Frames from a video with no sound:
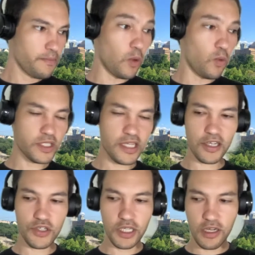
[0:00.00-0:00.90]
But what's
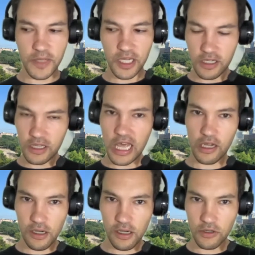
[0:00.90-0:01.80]
actually going to be on that
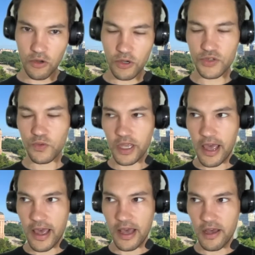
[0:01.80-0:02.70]
call? Of course, we
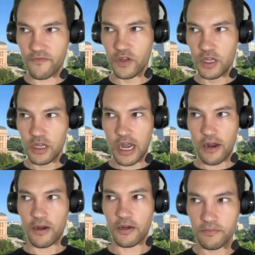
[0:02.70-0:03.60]
have
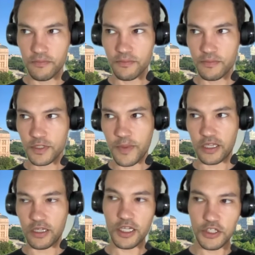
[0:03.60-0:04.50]
our
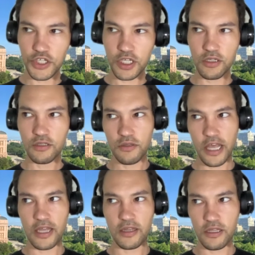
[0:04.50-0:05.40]
speculation
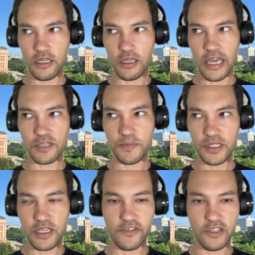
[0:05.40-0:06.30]
that the SB
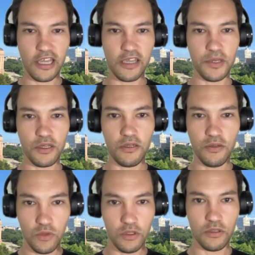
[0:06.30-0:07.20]
7 like bill
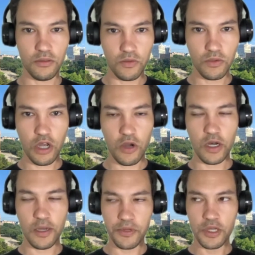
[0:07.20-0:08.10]
will go
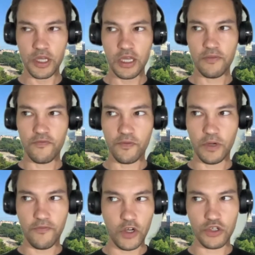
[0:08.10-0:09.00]
up
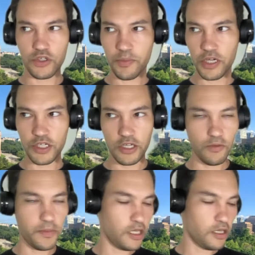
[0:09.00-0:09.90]
for voter suppression.
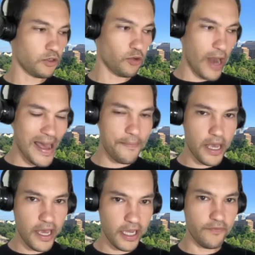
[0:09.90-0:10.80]
It'll be a grab
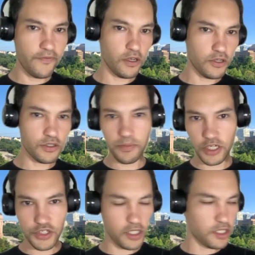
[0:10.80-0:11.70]
bag of voter
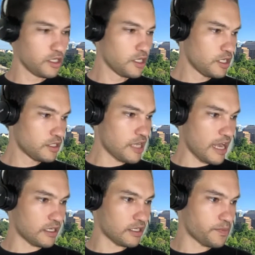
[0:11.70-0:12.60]
suppression
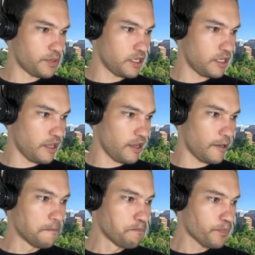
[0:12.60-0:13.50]
tactics put in
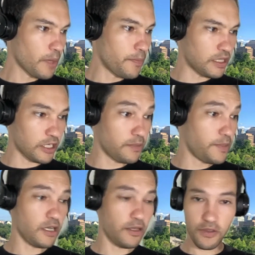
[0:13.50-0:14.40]
there. But there could
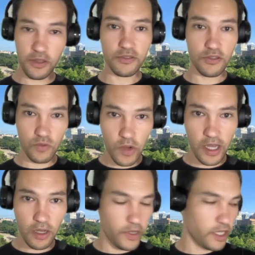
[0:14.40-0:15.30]
be other things as
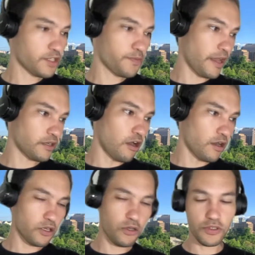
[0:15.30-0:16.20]
well. We expect
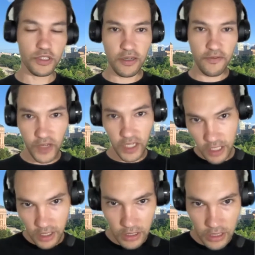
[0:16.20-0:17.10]
Article 10
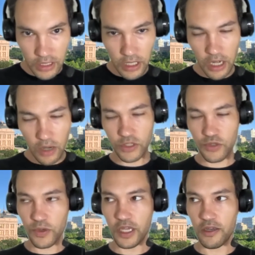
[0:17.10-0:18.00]
funding,
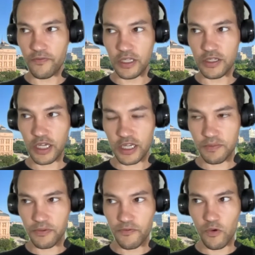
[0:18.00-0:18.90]
which we have
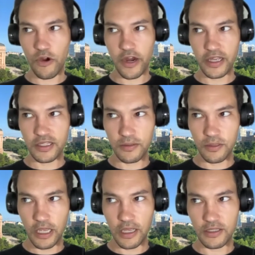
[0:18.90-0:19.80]
discussed before as
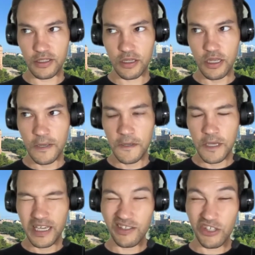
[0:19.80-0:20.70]
is
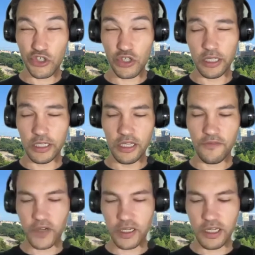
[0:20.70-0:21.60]
essentially
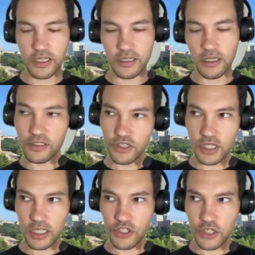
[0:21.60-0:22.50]
defunding the
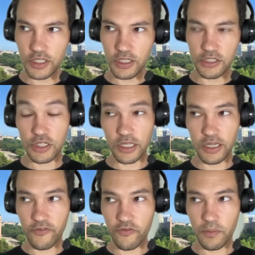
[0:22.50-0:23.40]
legislature and
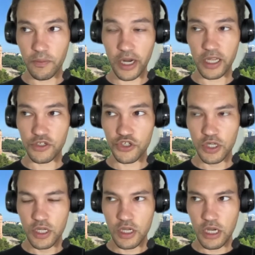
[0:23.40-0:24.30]
legislative branch
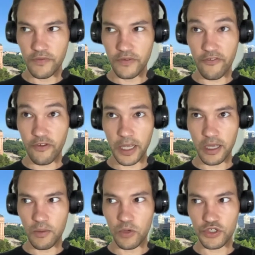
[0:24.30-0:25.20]
of
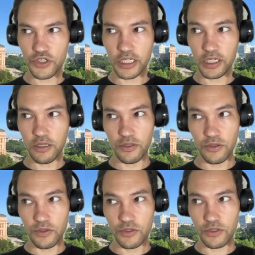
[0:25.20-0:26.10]
government, which
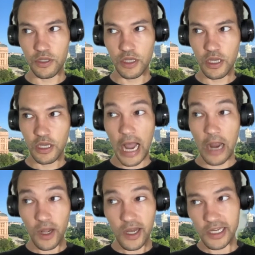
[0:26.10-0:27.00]
includes,
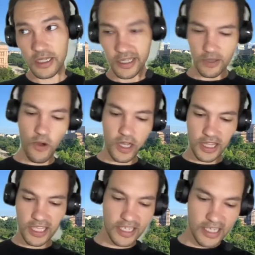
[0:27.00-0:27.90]
ironically, the one
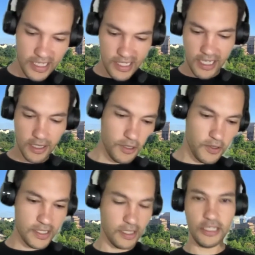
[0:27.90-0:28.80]
thing it doesn't
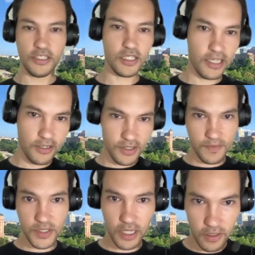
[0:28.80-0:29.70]
include is the legislators
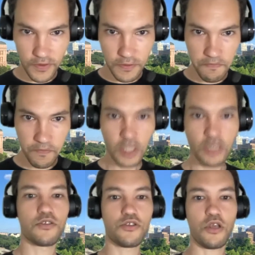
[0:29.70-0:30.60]
themselves.
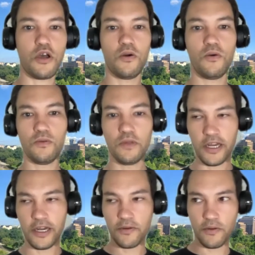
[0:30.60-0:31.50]
So
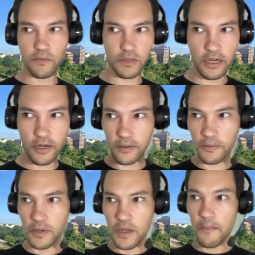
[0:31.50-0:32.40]
their
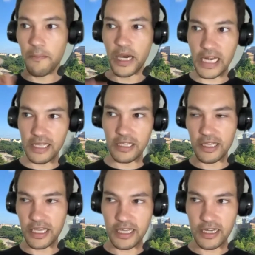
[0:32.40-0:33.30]
money that
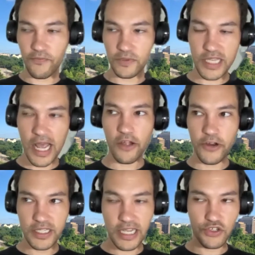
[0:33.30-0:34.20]
they get in from
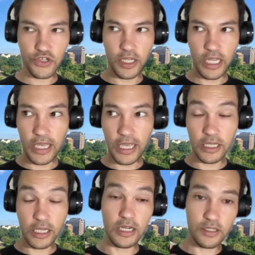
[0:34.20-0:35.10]
salary is actually in
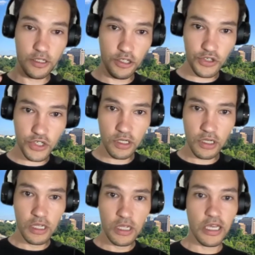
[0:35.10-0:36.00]
the Constitution.
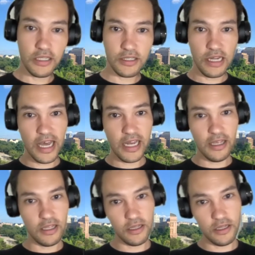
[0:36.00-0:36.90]
It's not
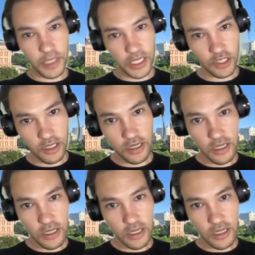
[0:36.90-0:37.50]
in the budget.